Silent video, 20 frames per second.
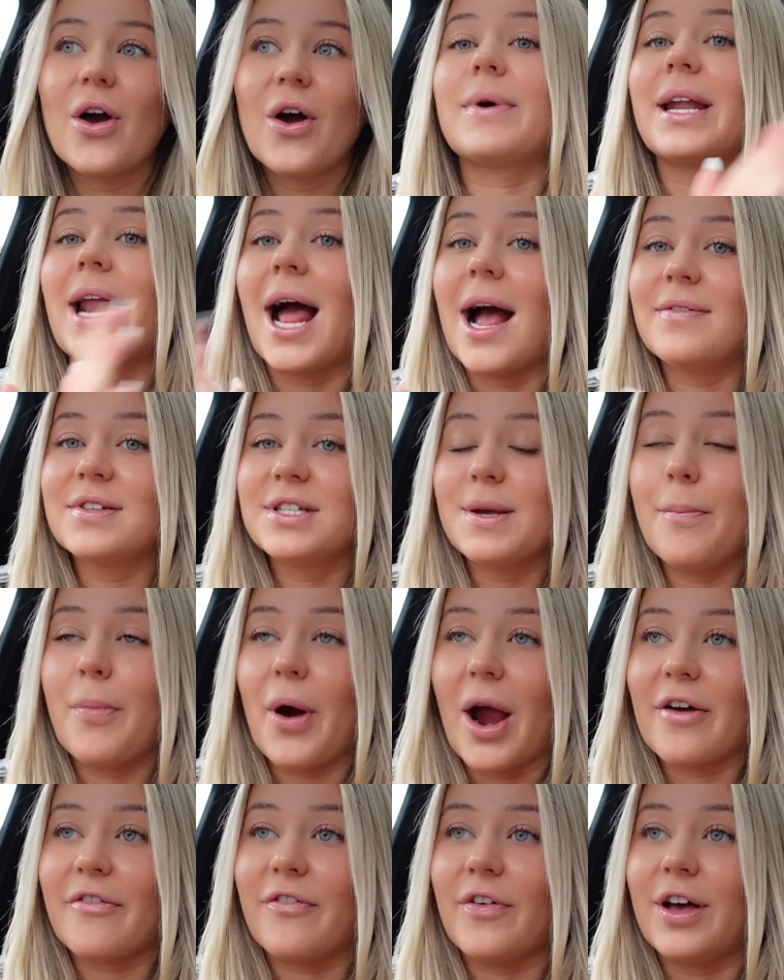We're gonna have some
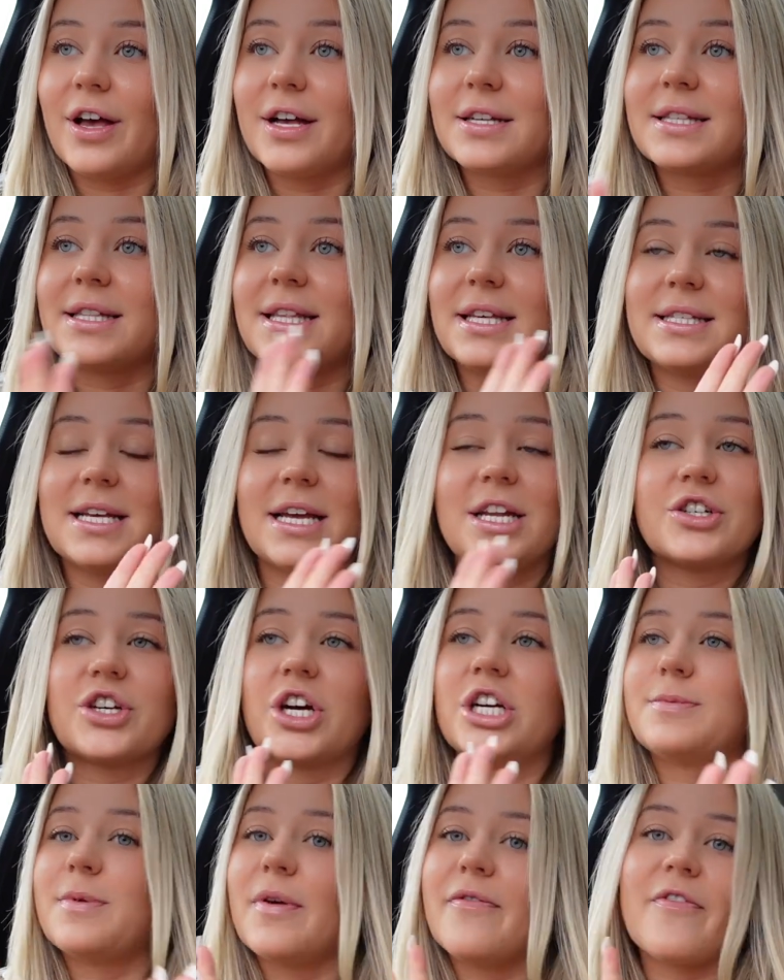breakfast. This
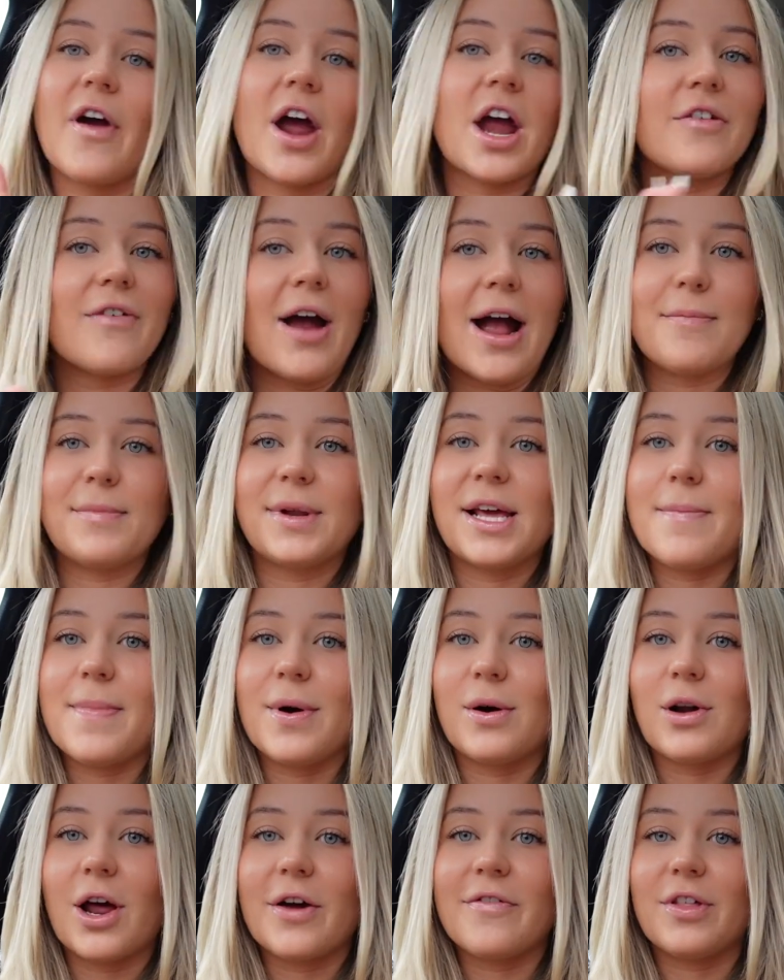intro has been very rambly, a
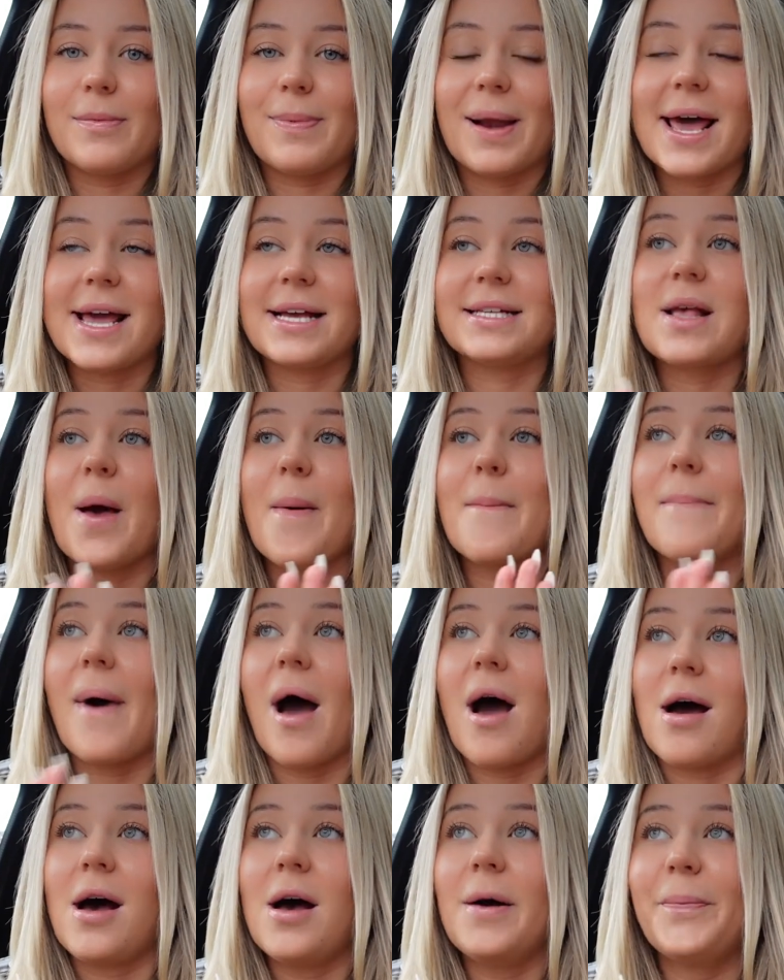bit all over the place,
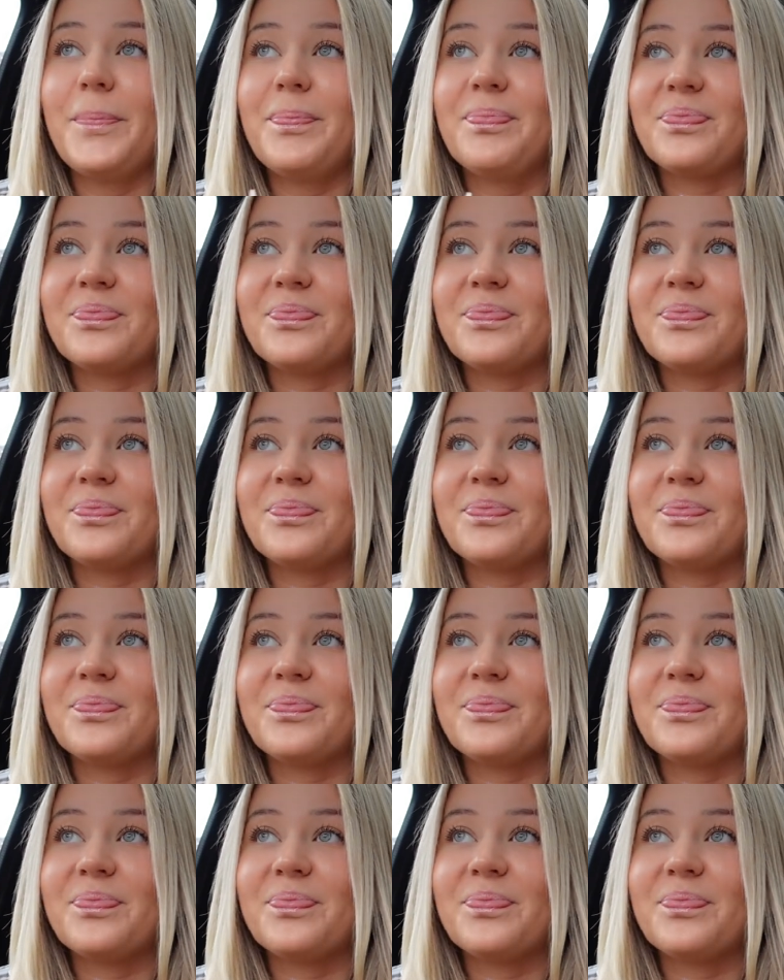but